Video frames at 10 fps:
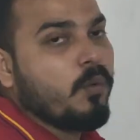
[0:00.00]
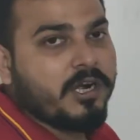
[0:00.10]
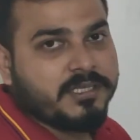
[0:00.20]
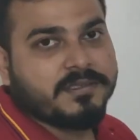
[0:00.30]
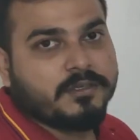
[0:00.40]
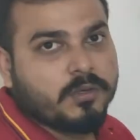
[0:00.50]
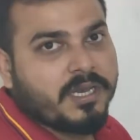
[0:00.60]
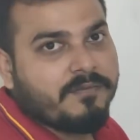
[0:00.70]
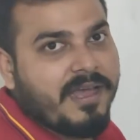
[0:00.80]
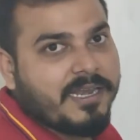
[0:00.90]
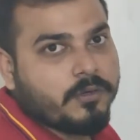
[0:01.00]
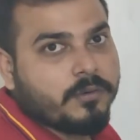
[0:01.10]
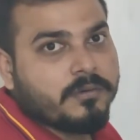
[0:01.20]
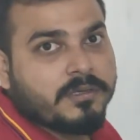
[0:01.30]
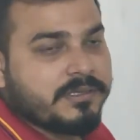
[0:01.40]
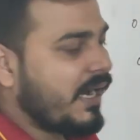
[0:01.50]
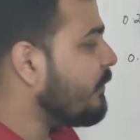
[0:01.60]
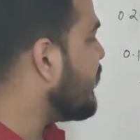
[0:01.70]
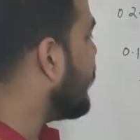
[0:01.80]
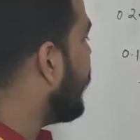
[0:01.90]
what is the total value
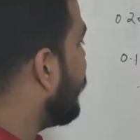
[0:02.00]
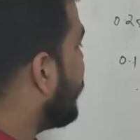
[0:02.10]
that basically